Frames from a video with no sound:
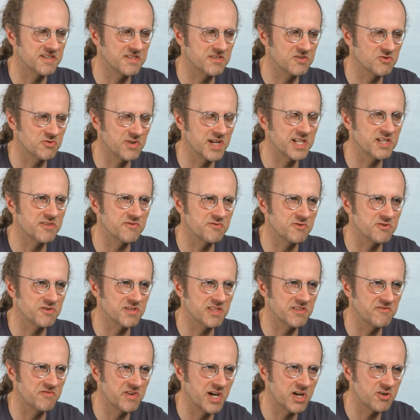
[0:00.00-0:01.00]

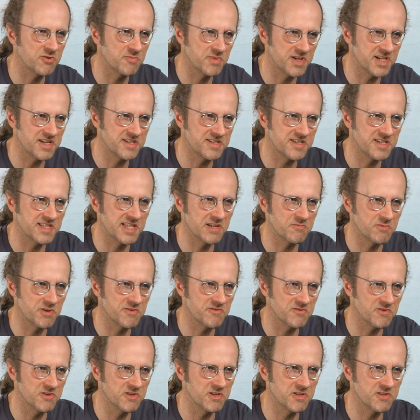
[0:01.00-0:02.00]
transferring the variability that
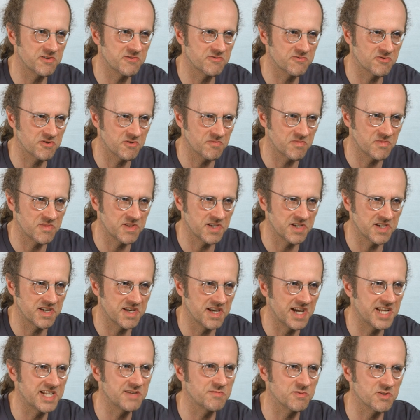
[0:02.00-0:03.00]
we've learned from the
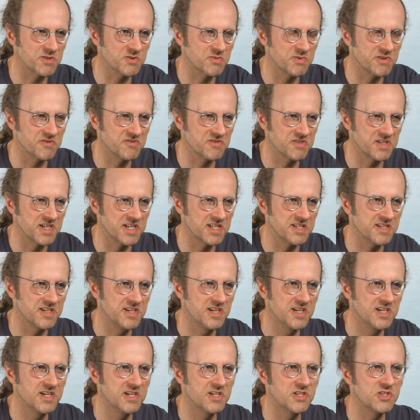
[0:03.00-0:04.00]
animals we've seen
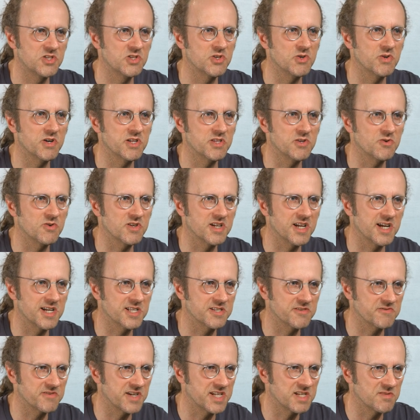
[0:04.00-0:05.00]
to a new
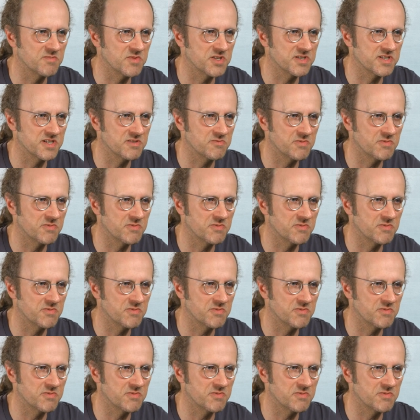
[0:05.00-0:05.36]
class of animals.